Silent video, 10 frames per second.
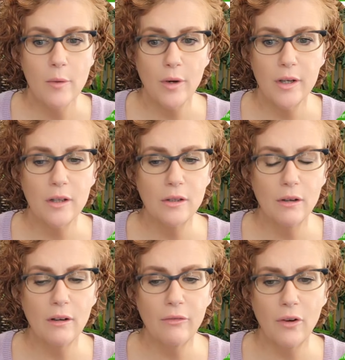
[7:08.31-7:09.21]
We're going to
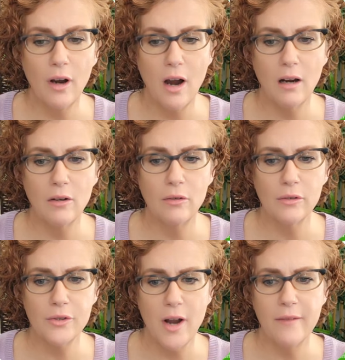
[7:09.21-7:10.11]
look for our
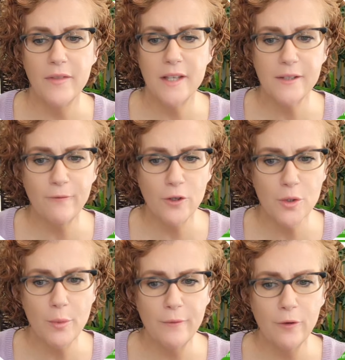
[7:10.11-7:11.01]
Google Drive. This
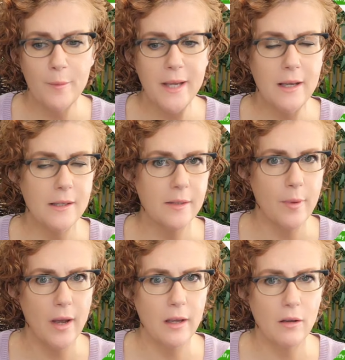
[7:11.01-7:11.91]
first one for me
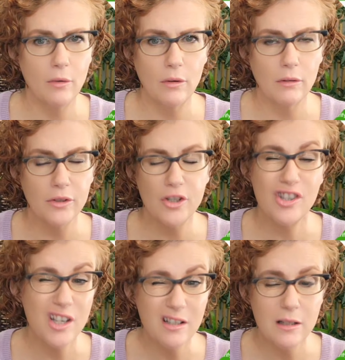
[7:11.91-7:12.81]
is my Google
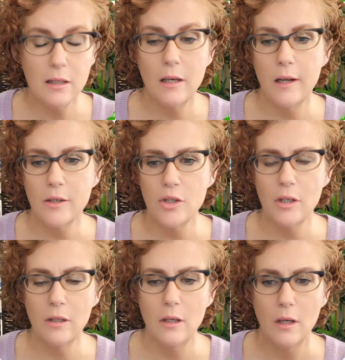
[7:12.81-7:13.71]
Sheets
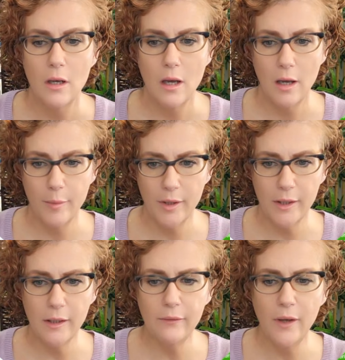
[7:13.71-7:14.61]
connection, I
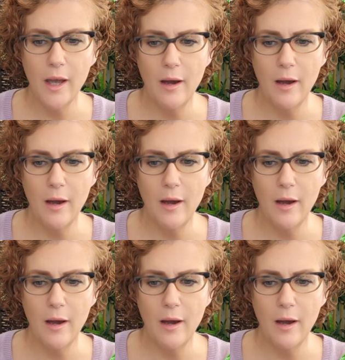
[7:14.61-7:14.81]
believe.